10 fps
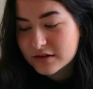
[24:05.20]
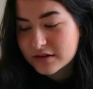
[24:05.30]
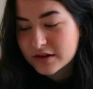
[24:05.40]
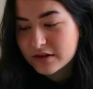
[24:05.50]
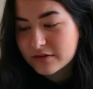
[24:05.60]

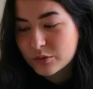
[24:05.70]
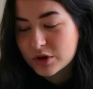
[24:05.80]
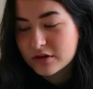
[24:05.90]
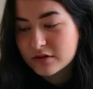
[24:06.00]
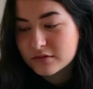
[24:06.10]
Right,
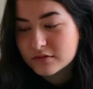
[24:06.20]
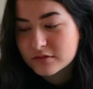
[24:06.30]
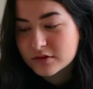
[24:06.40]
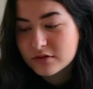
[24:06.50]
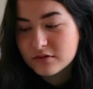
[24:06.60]
well,
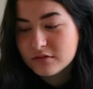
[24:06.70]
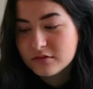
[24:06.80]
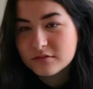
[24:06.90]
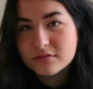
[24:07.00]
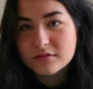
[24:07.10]

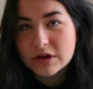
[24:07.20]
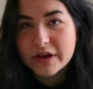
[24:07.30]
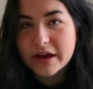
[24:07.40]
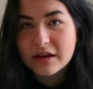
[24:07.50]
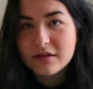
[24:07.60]
cool.
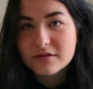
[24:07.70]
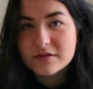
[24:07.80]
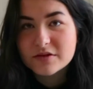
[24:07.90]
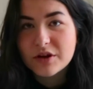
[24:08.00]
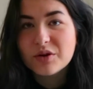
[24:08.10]
Okay,
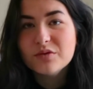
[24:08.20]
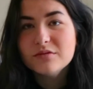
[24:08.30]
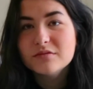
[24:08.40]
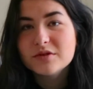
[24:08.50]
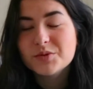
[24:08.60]
so,
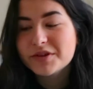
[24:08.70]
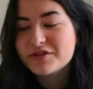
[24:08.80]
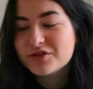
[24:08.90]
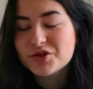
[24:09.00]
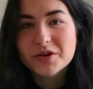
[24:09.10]
you want
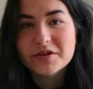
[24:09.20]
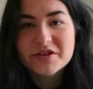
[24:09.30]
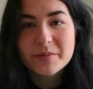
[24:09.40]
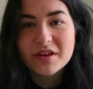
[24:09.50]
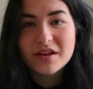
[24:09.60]
us to join or
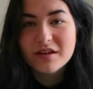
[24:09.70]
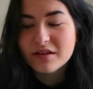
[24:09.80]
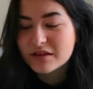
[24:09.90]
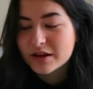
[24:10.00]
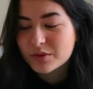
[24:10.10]
something?
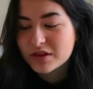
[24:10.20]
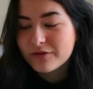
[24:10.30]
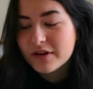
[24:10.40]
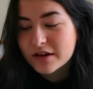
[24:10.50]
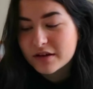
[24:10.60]
Like, what the
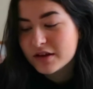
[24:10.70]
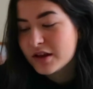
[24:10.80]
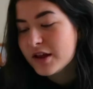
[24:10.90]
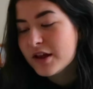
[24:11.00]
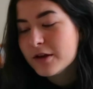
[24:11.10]
fuck?
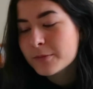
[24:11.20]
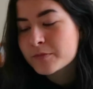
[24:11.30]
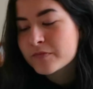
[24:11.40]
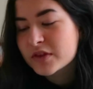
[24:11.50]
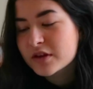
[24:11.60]

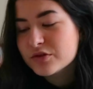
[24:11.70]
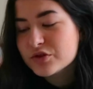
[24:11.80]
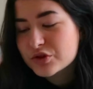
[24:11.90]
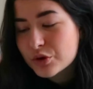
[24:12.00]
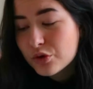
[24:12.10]

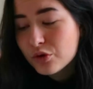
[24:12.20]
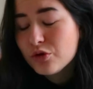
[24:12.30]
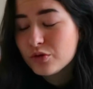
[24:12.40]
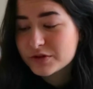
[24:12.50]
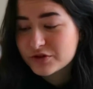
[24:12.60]

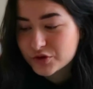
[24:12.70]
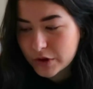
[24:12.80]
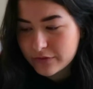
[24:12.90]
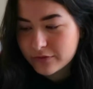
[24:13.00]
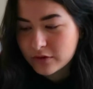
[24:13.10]
School was
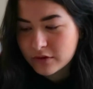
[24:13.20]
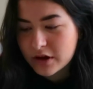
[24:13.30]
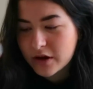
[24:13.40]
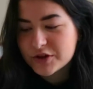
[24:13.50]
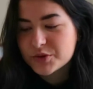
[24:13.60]
dreadful.
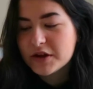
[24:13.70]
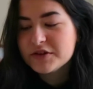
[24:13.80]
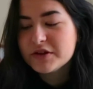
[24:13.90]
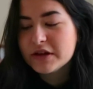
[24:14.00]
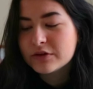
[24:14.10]
I tried
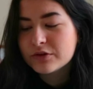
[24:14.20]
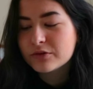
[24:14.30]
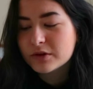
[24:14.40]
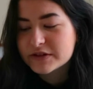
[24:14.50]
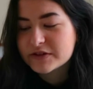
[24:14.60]
to
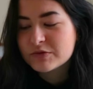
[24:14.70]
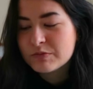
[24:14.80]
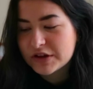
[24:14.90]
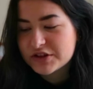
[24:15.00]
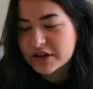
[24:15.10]
ignore Russ as
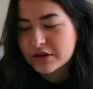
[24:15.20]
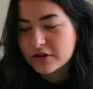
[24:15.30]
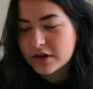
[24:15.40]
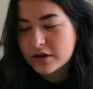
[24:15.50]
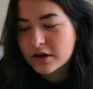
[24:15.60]
much as I
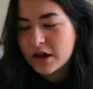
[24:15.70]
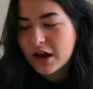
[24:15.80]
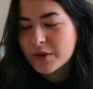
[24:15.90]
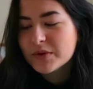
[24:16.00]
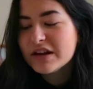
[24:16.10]
could.
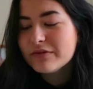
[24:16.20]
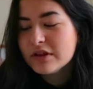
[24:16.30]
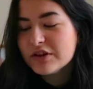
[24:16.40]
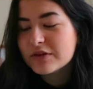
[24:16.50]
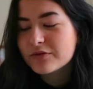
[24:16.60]
I'm not
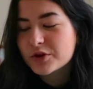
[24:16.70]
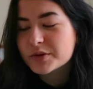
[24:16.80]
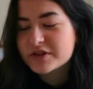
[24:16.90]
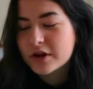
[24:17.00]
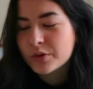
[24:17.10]
even looking
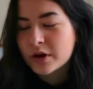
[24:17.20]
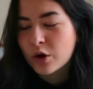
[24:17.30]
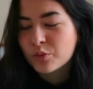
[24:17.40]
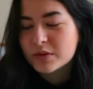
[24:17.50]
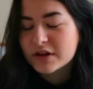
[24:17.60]
forward to going
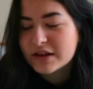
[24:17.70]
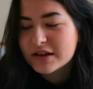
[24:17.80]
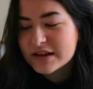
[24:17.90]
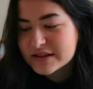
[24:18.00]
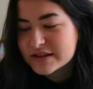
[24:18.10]
home.
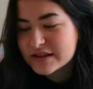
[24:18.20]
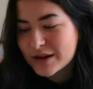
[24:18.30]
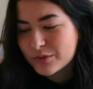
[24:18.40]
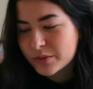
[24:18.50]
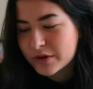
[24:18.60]
Issa's
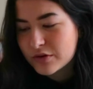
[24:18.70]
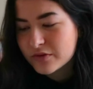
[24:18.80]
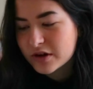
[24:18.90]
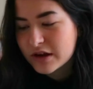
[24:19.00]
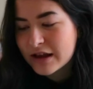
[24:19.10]
date will be
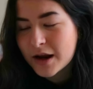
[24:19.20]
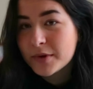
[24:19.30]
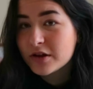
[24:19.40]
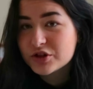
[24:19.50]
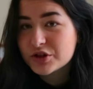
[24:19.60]
over, and I'm
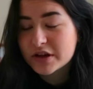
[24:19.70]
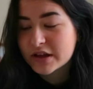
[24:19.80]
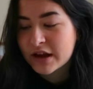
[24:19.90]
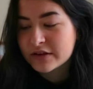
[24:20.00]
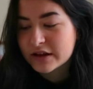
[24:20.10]
not sure I
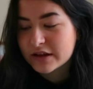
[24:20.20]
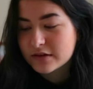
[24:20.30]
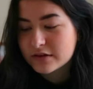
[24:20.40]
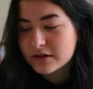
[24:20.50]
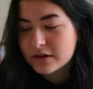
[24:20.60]
can handle it.